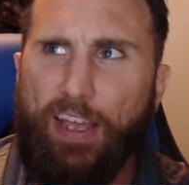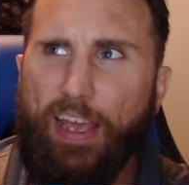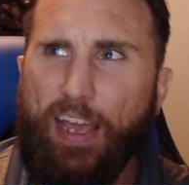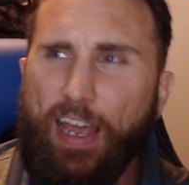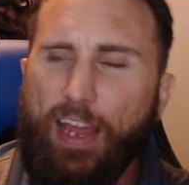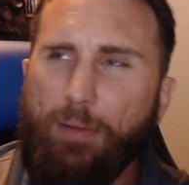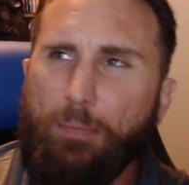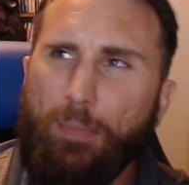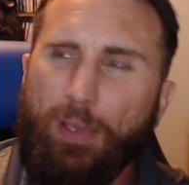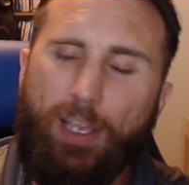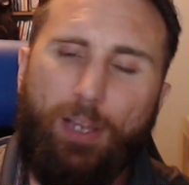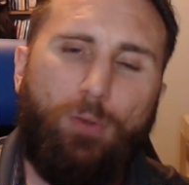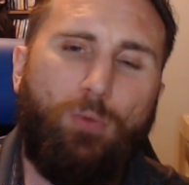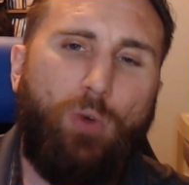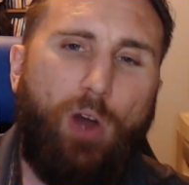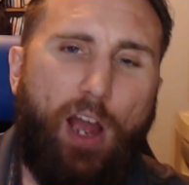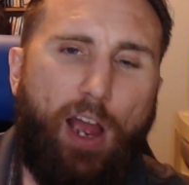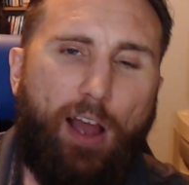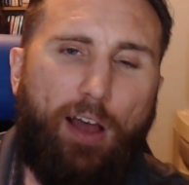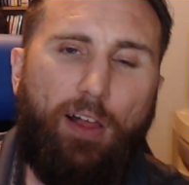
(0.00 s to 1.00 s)
And
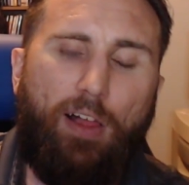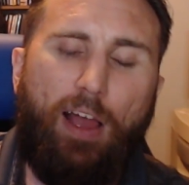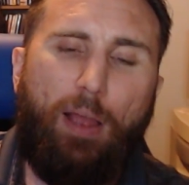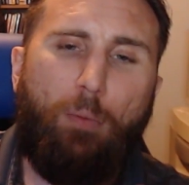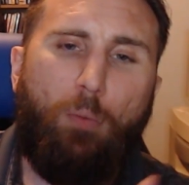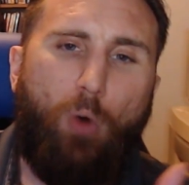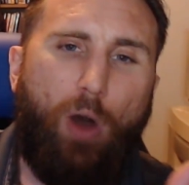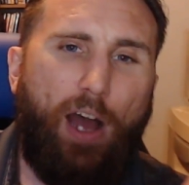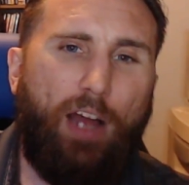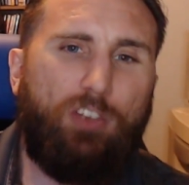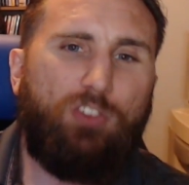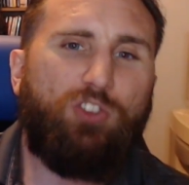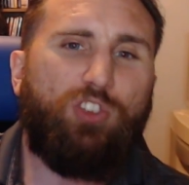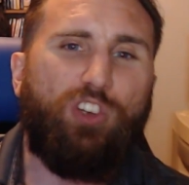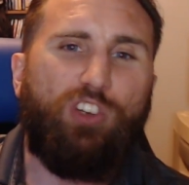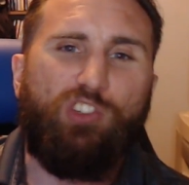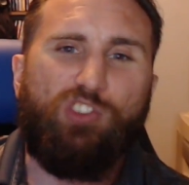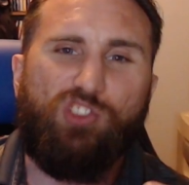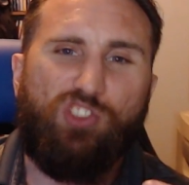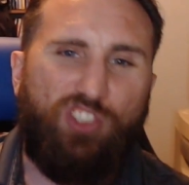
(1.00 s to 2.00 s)
meanwhile, I'm
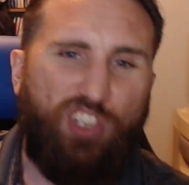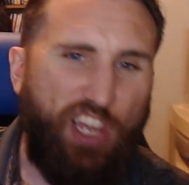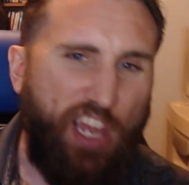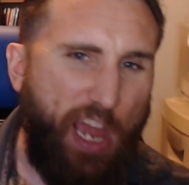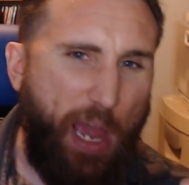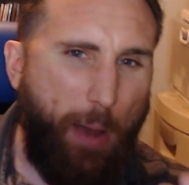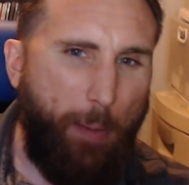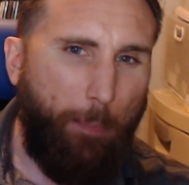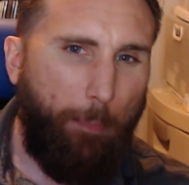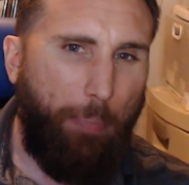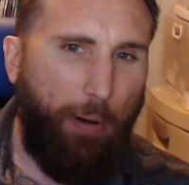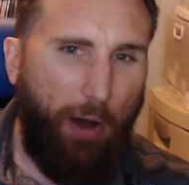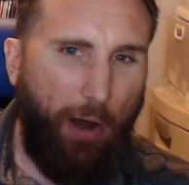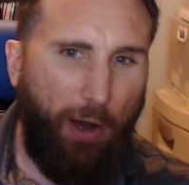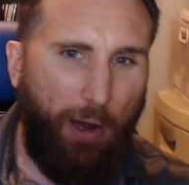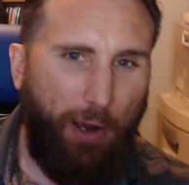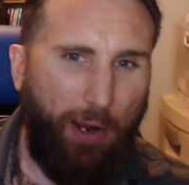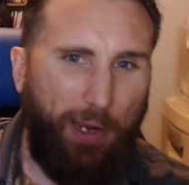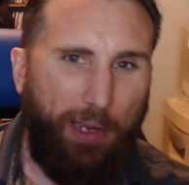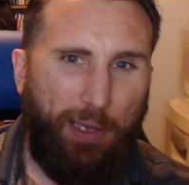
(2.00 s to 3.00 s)
watching CM
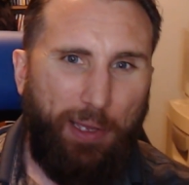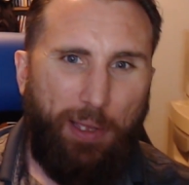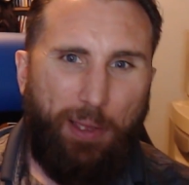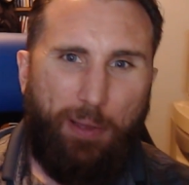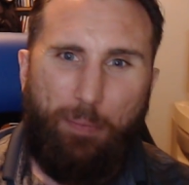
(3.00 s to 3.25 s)
Punk